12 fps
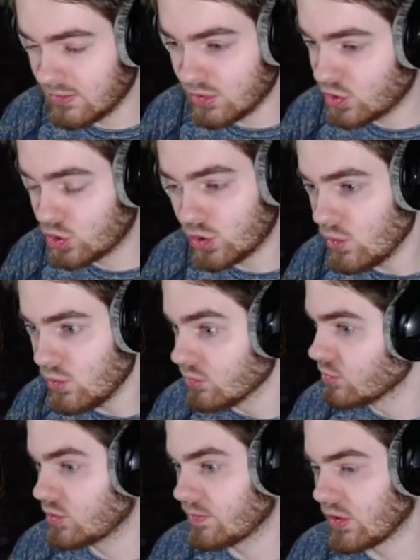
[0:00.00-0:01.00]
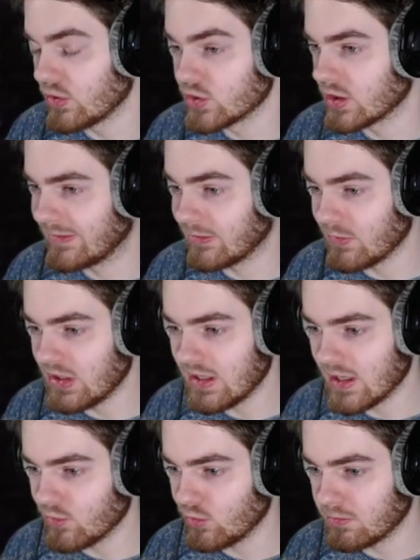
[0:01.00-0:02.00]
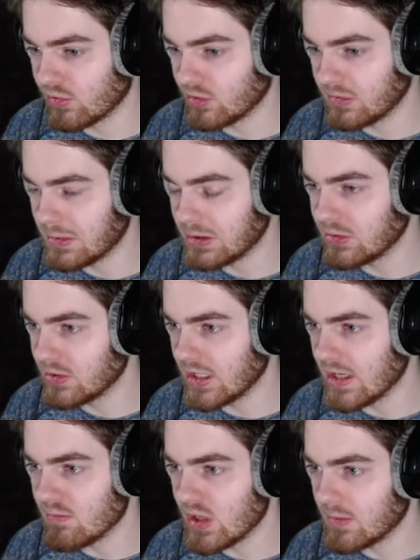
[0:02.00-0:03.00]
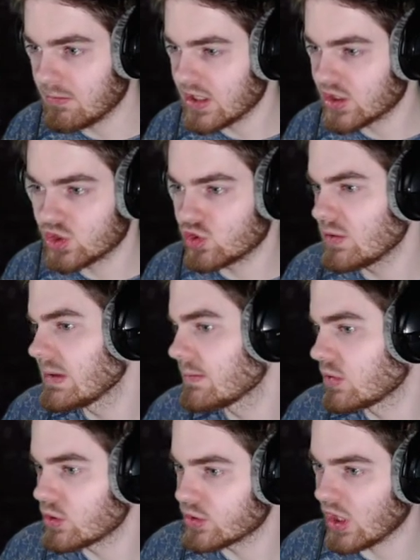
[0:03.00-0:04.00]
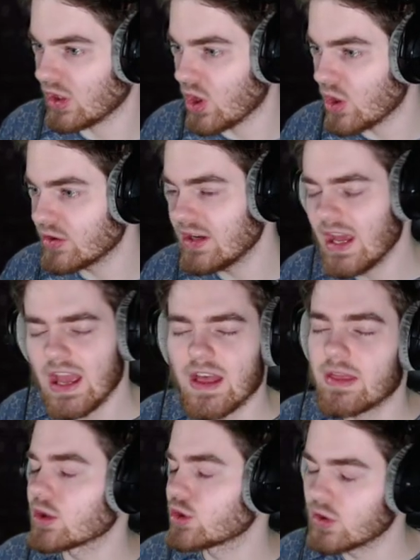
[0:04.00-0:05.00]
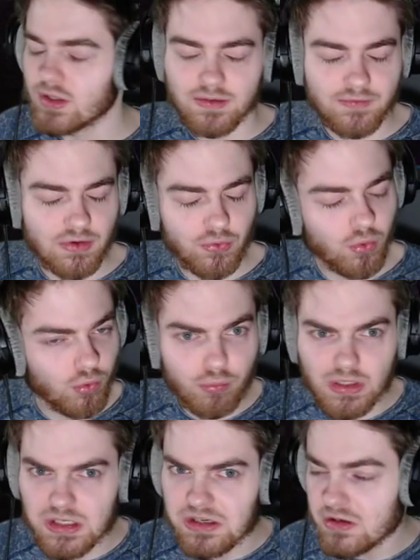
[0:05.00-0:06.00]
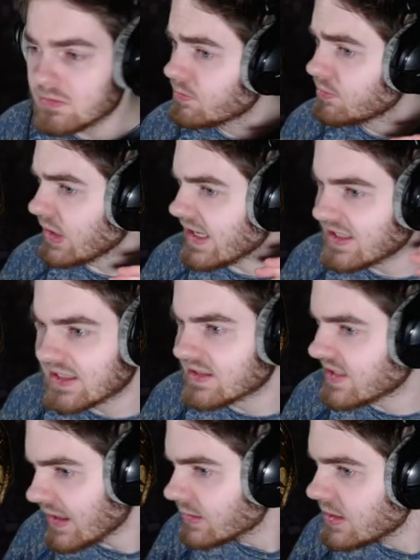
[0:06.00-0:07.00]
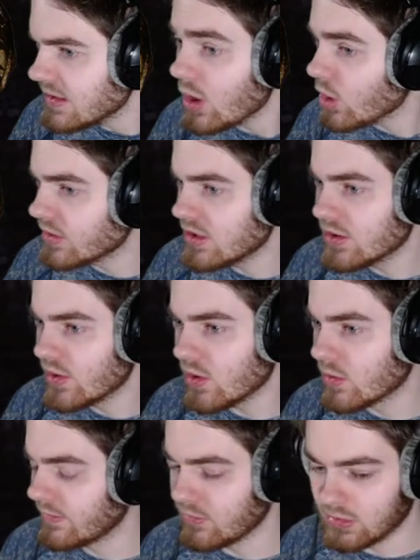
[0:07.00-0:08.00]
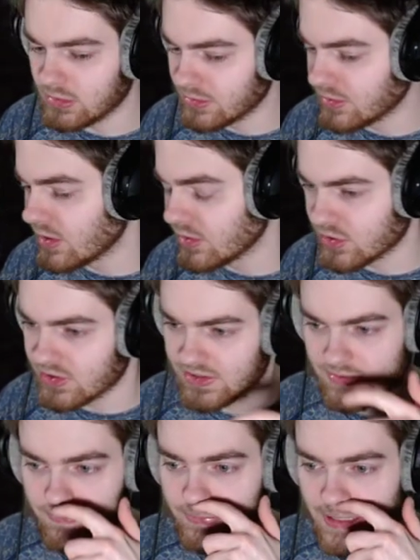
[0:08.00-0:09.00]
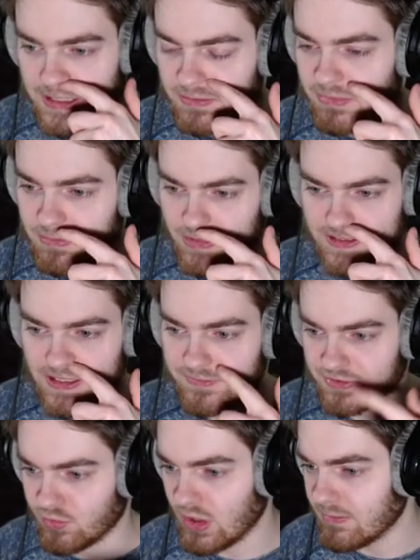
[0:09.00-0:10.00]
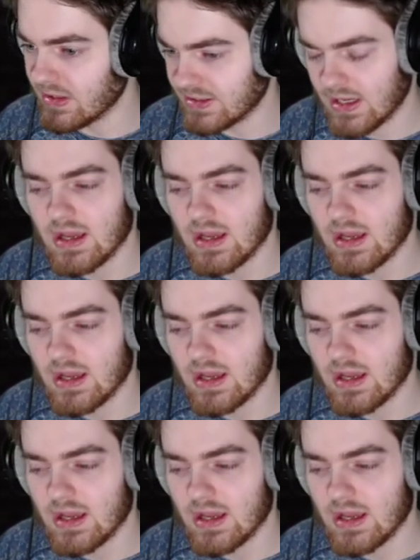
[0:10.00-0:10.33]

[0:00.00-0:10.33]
huge project for me. I will probably be doing a big streaming project on it. Not sure if I will be playing it entirely on here though, or if I will, you know, just play it a bit myself as well, but